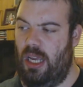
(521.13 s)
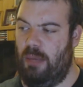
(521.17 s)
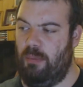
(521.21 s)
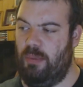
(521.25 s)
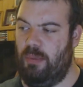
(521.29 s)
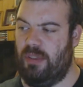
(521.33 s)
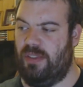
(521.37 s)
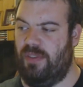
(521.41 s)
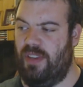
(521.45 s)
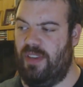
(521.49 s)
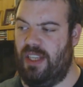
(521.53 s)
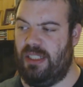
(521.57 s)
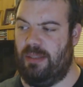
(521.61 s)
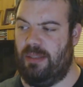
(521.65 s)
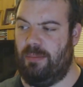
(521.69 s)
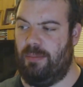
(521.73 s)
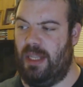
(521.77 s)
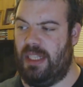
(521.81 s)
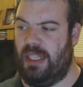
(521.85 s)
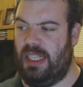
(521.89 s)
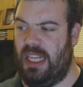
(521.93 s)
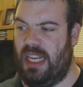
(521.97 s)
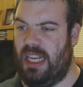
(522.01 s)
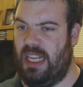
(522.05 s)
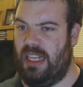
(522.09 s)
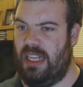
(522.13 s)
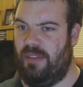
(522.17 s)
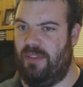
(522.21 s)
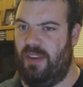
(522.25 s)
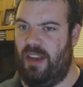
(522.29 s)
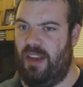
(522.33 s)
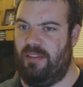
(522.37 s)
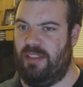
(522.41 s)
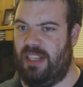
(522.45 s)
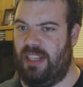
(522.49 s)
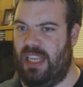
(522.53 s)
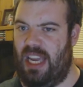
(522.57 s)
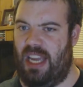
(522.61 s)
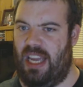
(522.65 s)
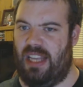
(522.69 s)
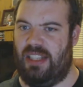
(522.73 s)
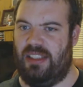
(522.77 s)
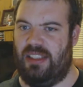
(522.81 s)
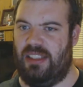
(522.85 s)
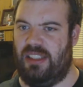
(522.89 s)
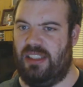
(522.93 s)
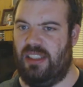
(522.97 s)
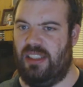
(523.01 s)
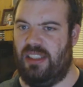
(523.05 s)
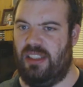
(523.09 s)
it was effective. But then at the very
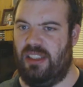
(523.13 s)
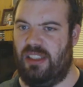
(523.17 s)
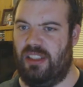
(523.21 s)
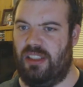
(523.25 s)
end,